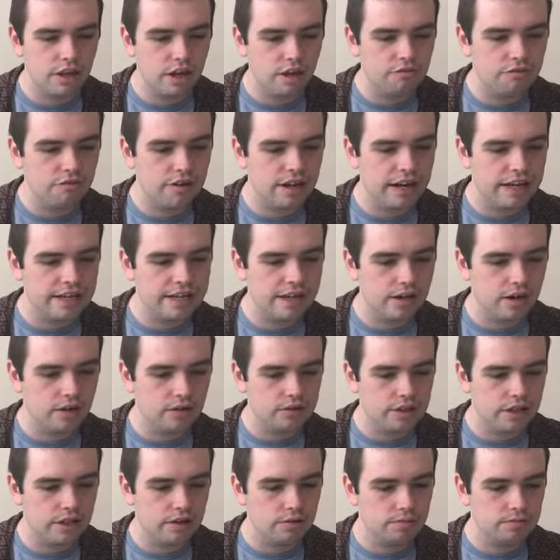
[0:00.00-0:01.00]
writing it all
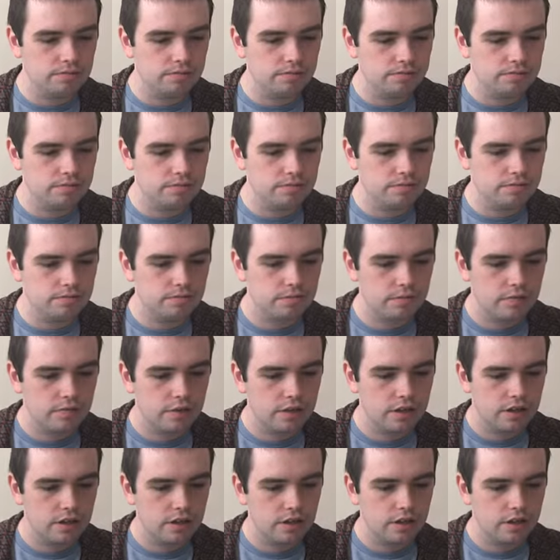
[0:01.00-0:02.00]
down.
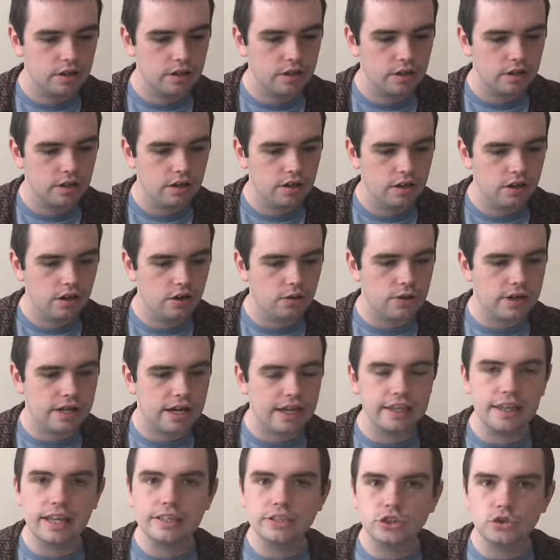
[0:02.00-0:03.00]
Okay,
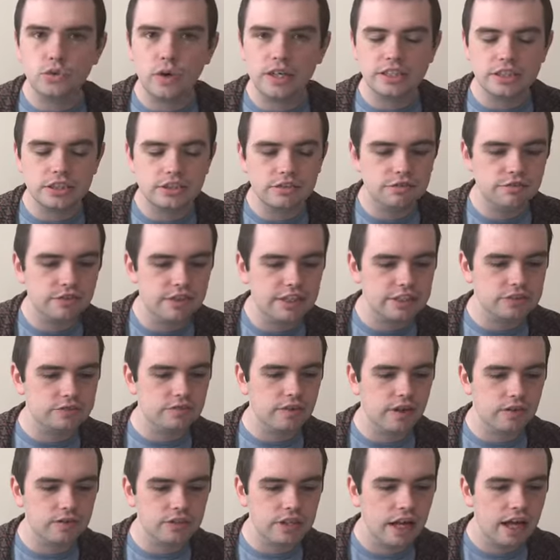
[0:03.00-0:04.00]
last question for this
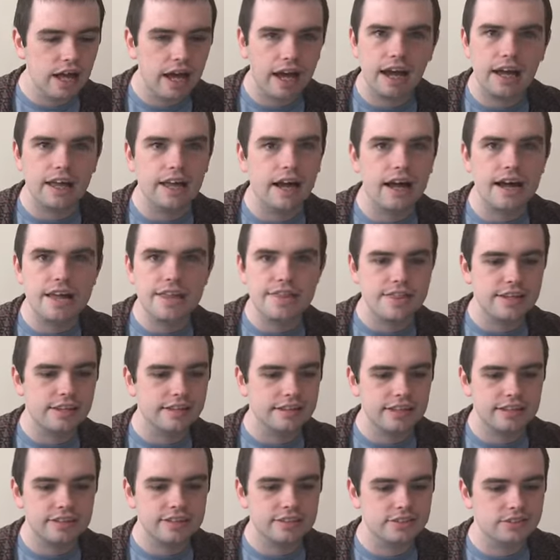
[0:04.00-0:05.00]
round. I think
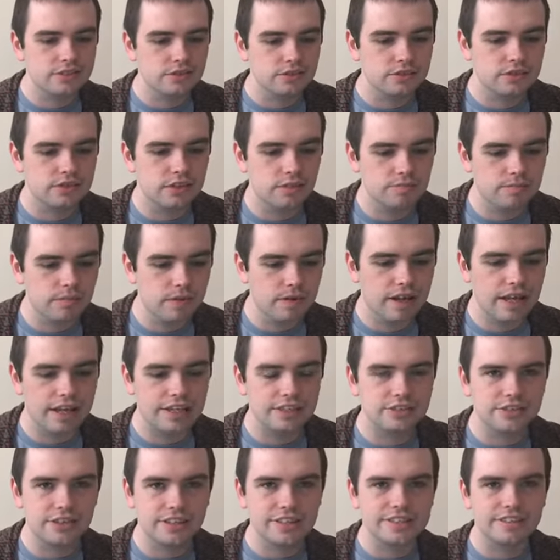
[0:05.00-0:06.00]
this is such an
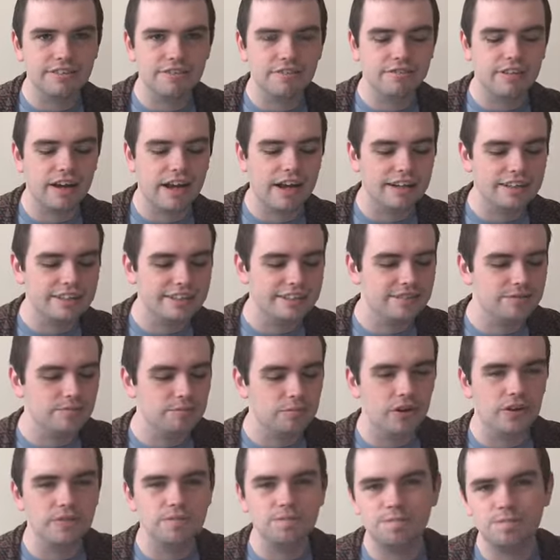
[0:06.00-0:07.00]
interesting fact,
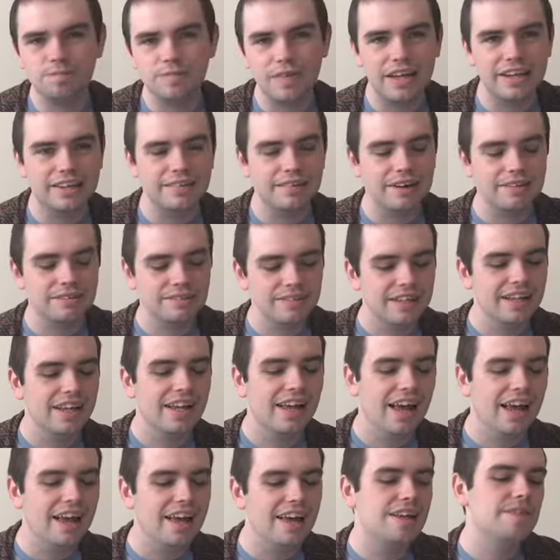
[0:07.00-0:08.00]
but anyway,
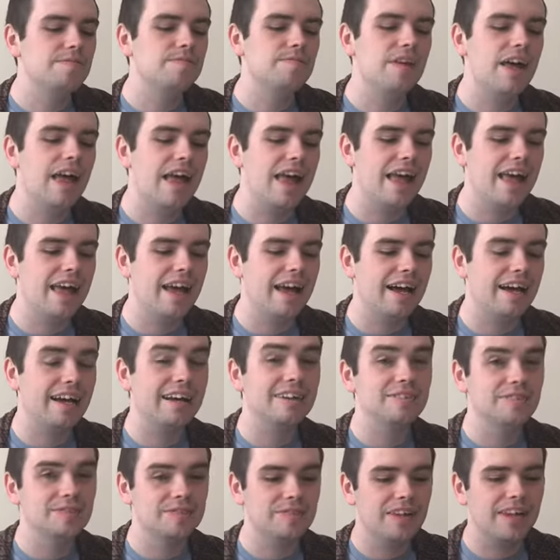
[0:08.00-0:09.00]
here
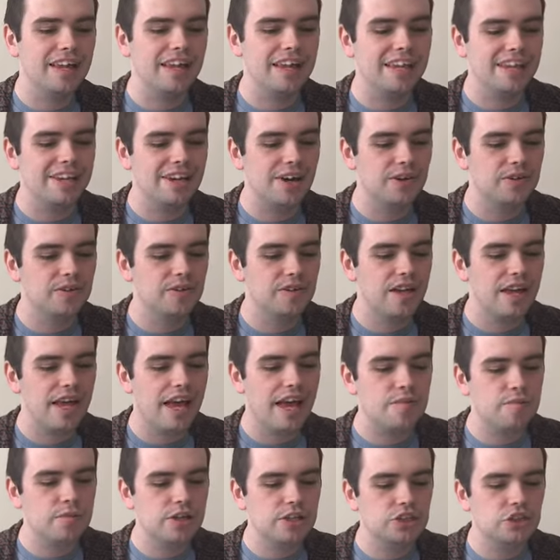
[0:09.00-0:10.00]
you go.
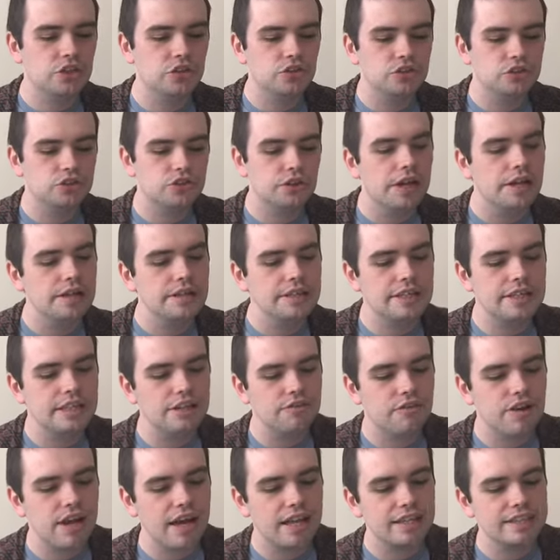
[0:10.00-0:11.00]
In which country did the
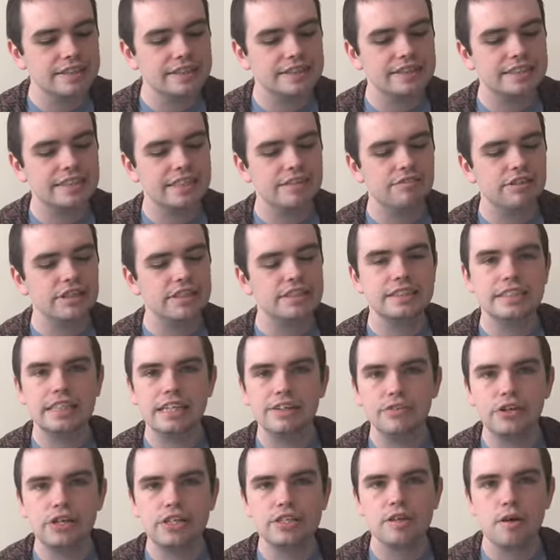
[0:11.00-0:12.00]
reality TV
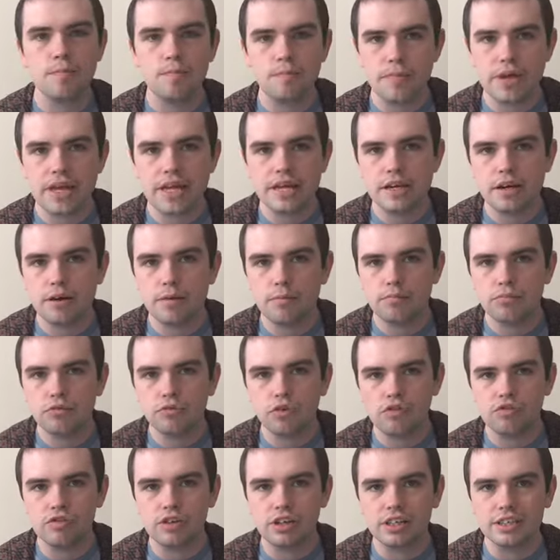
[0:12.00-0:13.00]
series Big
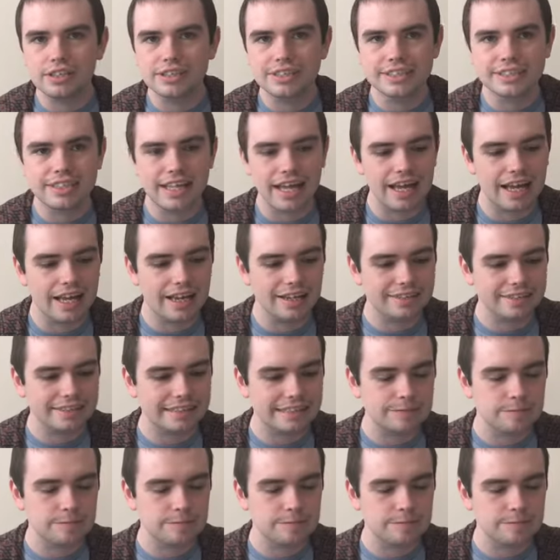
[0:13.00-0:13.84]
Brother start?